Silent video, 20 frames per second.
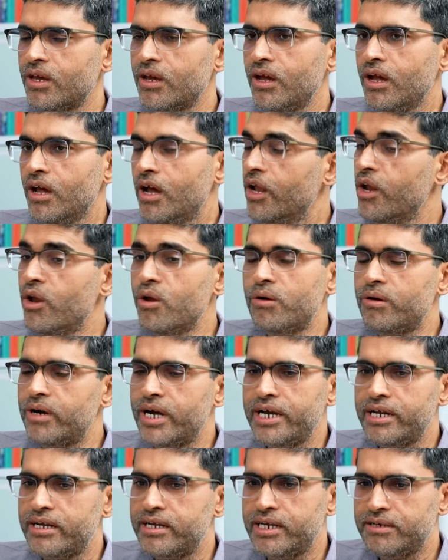went You No, I
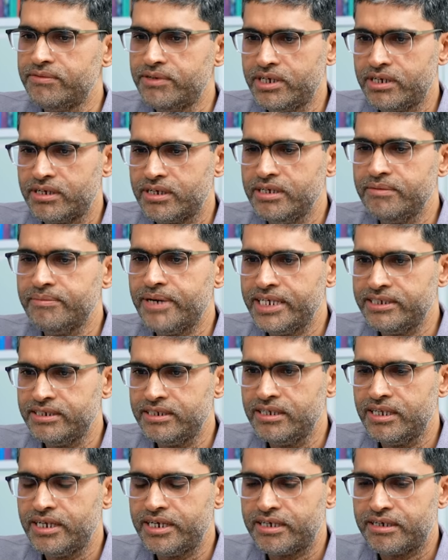had never
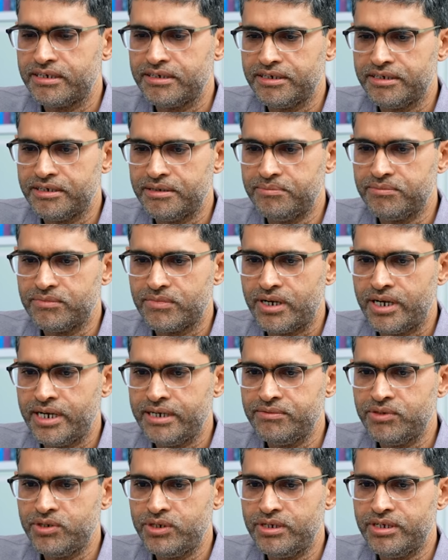imagined that um, I
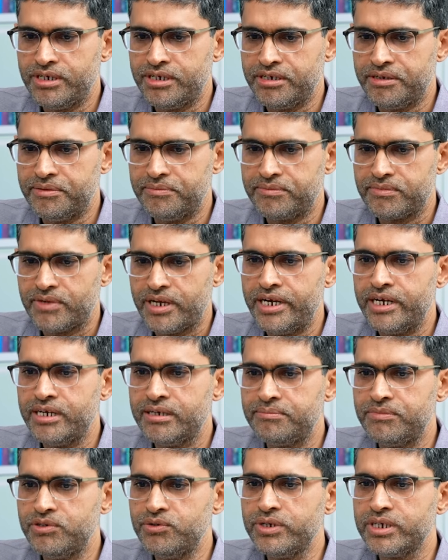would um, end
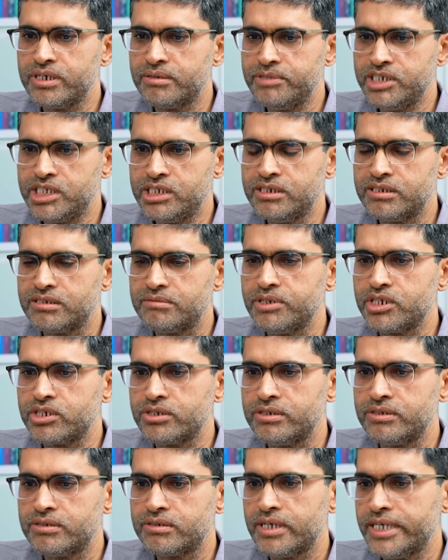up doing a business
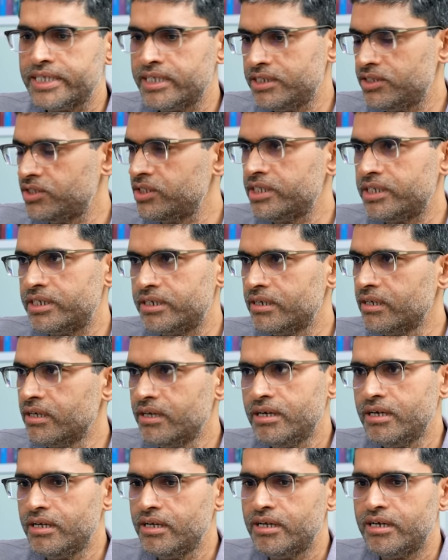because as I shared,
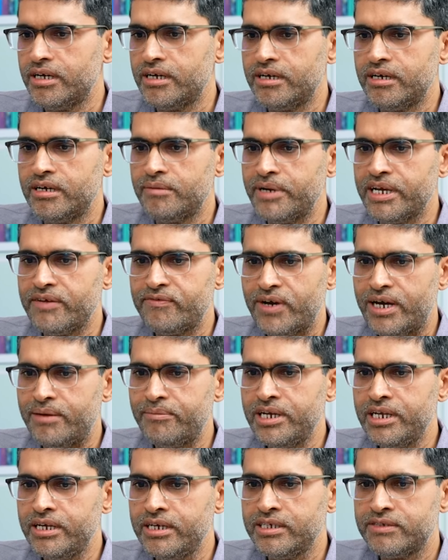uh, my
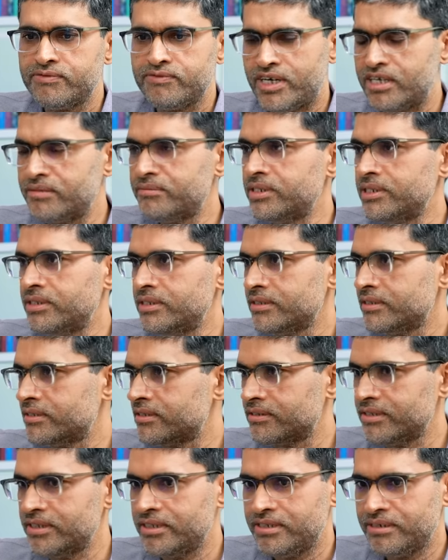family is
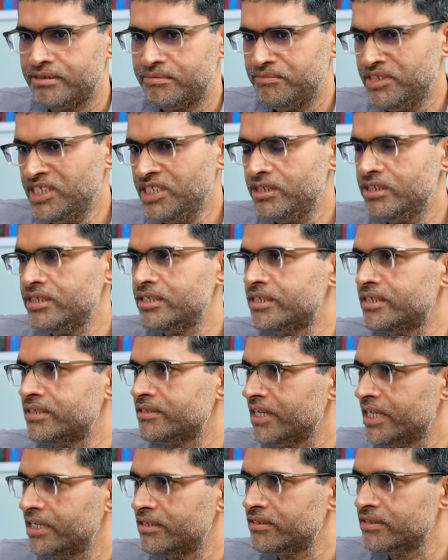farmers, um, engineers,
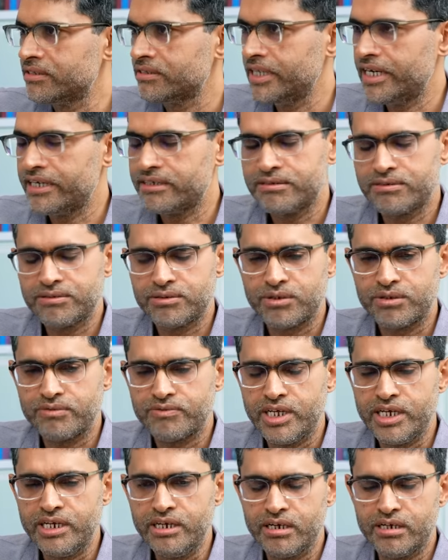scientists, that mm -hmm. sort of
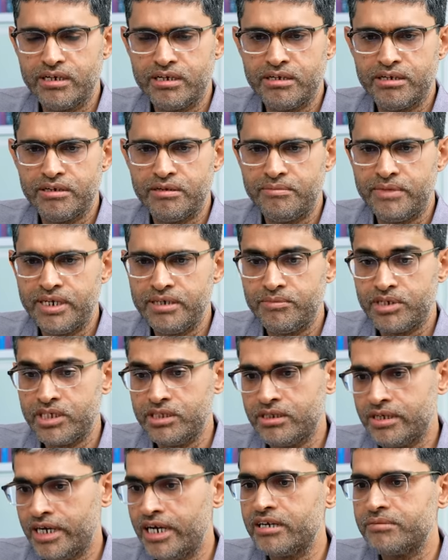thing. Uh, my
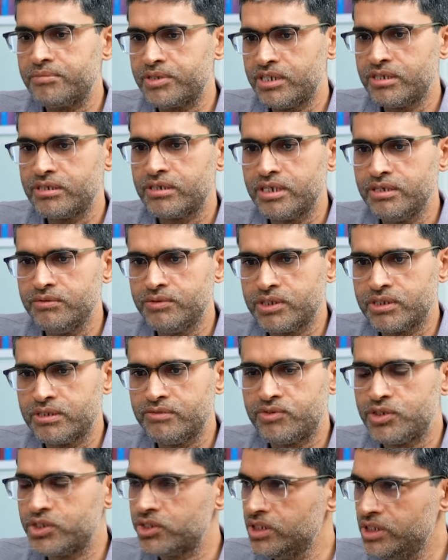brother, elder brother, he was
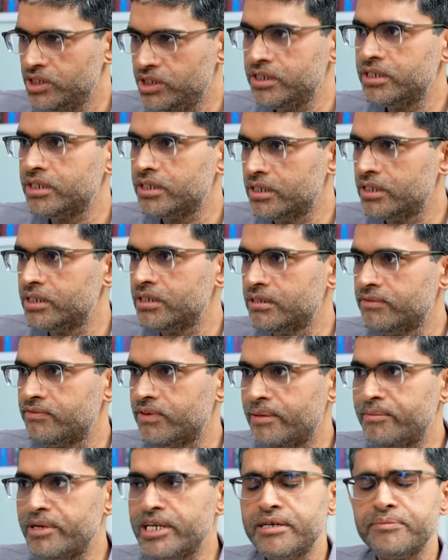the first engineer in the
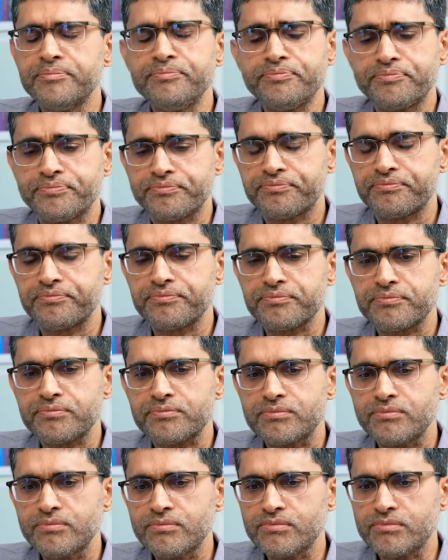family,
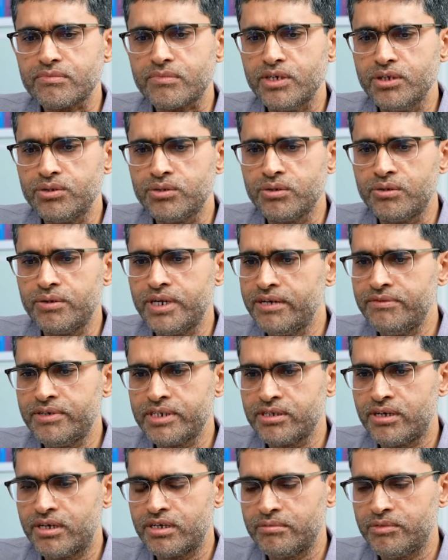so never
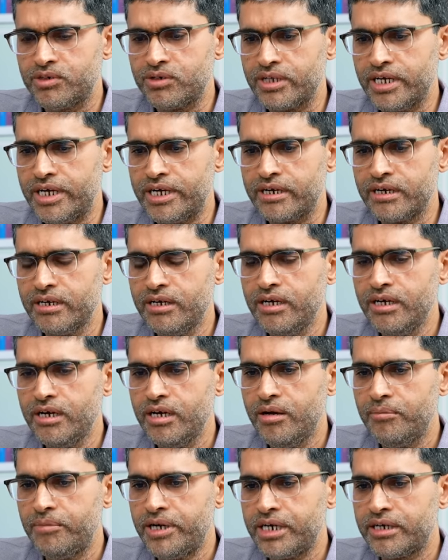thought about that.
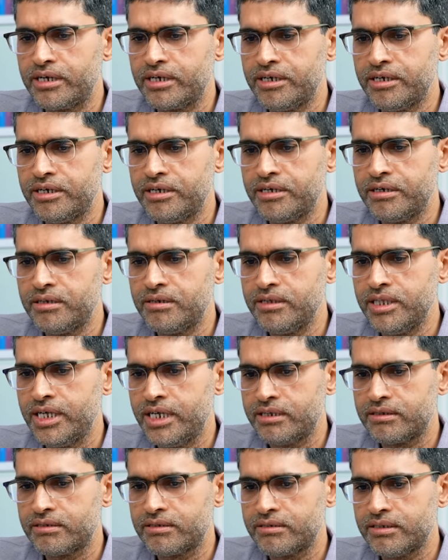But uh,
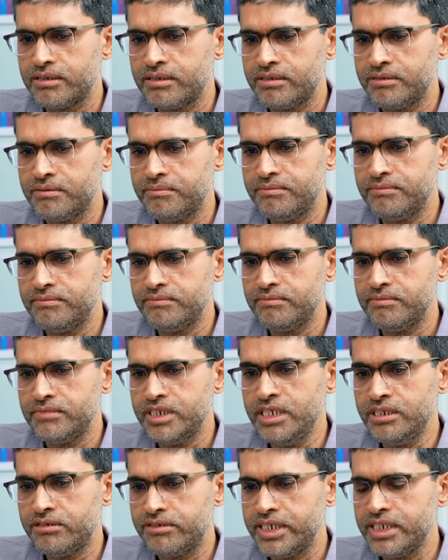that um,
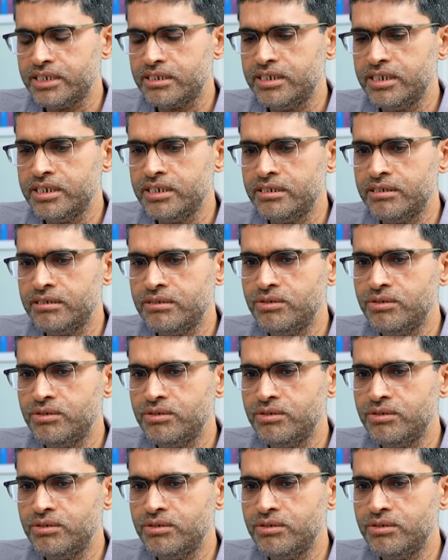interest in